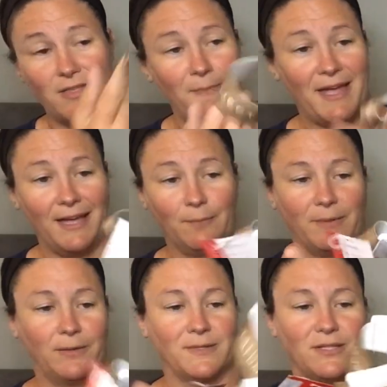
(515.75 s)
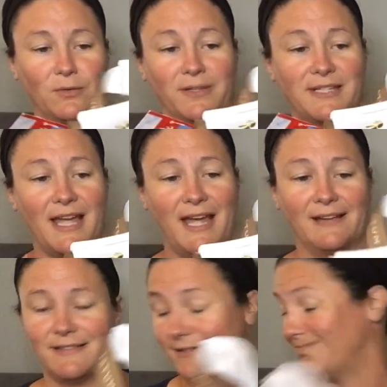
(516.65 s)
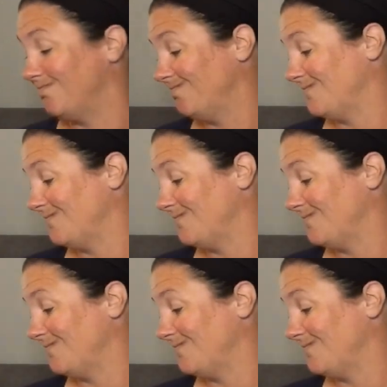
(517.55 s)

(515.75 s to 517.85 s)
on the back, but it was new with tags.